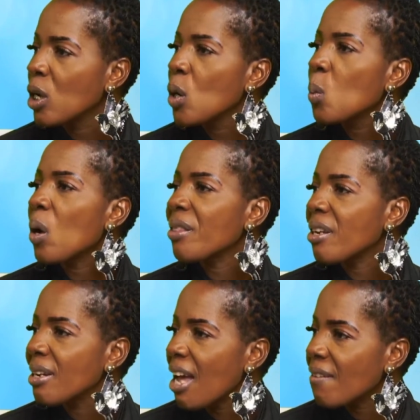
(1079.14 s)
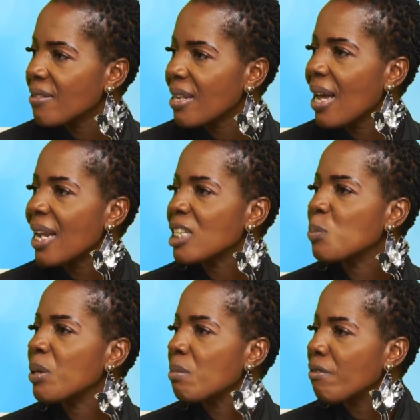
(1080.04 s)
what their lifestyle has
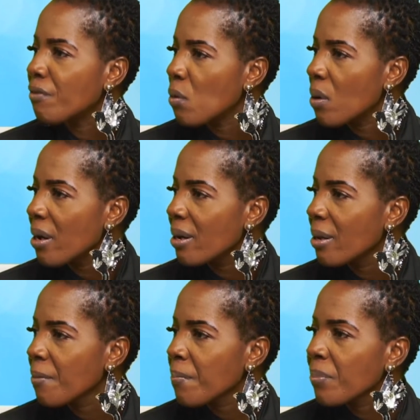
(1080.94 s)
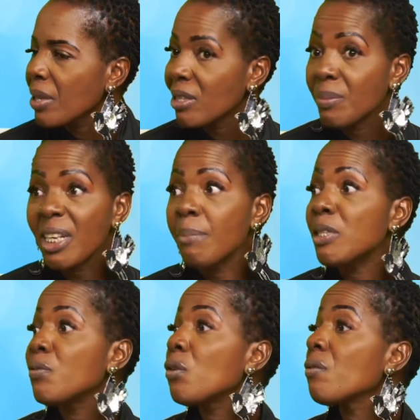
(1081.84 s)
been before. Sometimes it's
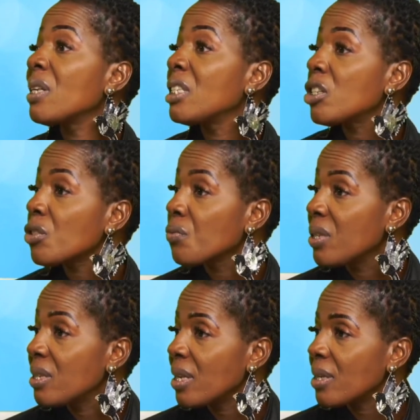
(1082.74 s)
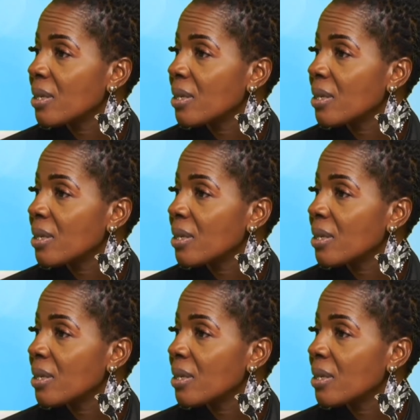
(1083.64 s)
for a religious reason,